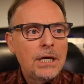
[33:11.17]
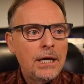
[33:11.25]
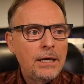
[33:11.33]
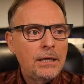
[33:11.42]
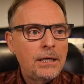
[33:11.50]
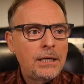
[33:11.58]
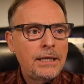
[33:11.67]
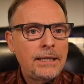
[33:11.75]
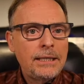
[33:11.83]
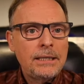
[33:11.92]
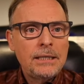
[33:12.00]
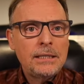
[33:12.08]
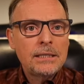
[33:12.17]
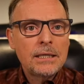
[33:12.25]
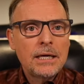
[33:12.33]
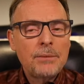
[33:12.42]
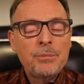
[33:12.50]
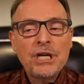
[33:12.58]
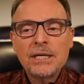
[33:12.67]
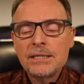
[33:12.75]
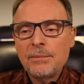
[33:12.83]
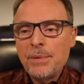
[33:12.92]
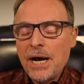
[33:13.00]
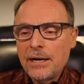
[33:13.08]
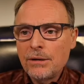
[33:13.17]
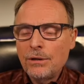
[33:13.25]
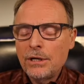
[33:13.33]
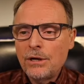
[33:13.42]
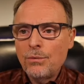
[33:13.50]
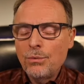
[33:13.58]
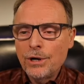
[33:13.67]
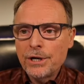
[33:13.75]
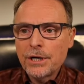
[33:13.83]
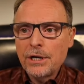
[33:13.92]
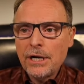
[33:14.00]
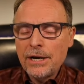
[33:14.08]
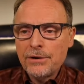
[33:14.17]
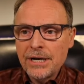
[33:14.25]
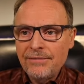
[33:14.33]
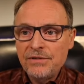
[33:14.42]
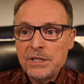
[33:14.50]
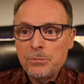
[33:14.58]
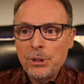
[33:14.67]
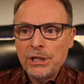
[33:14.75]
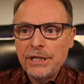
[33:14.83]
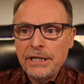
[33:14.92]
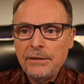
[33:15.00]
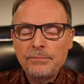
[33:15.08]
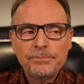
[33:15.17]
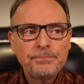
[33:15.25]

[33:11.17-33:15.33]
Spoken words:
And because I'm not a work, I don't have visibility.